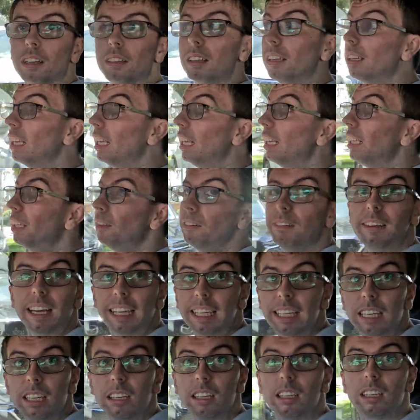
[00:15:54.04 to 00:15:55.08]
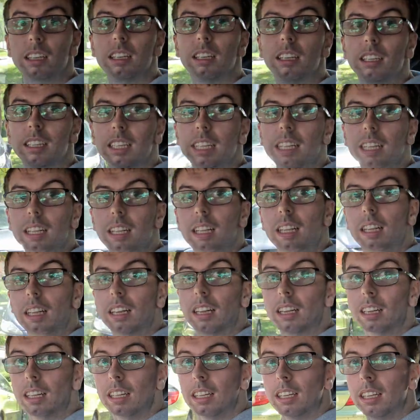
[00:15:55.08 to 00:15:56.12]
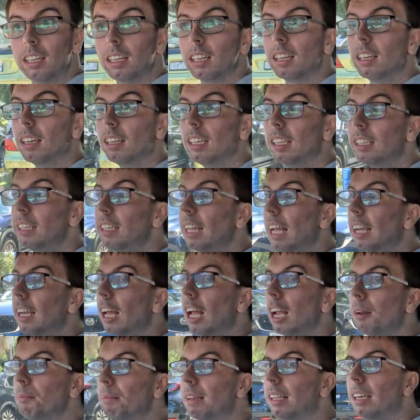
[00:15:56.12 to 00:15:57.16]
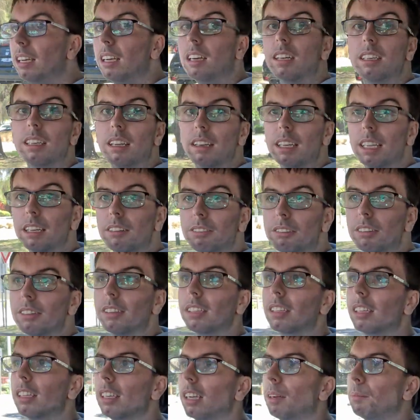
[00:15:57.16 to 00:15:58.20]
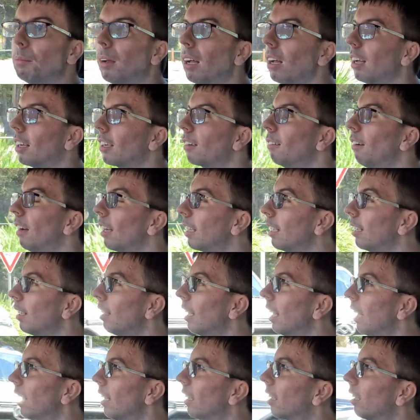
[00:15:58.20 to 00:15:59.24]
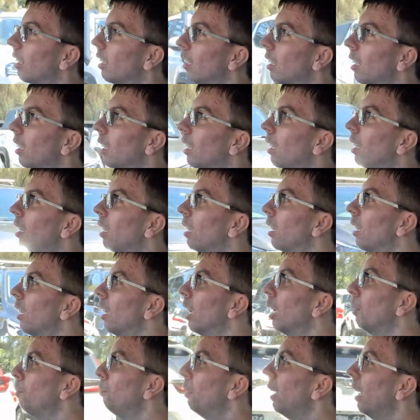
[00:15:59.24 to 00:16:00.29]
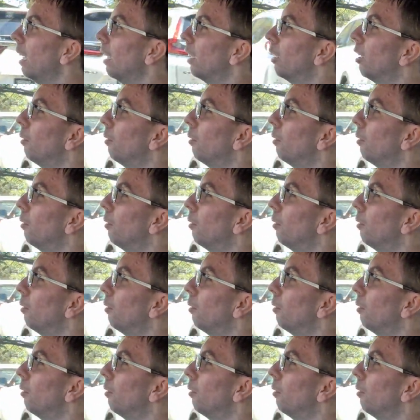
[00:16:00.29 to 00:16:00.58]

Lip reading: That here, so we'll get your luck. And is that going to be an event that here? I can test that pit,